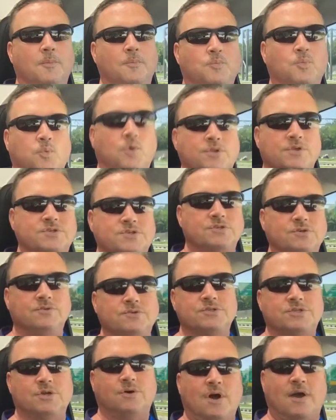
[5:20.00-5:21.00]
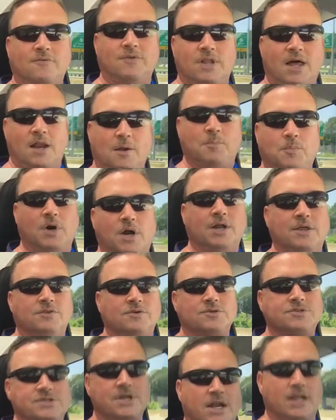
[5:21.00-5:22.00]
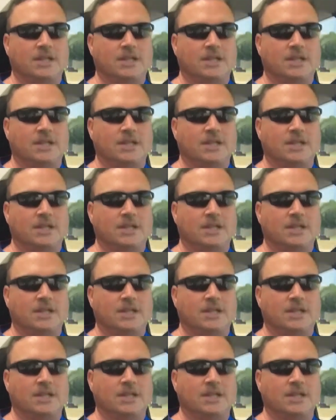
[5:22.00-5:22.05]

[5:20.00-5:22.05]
where the students don't have a lot of money. There's not a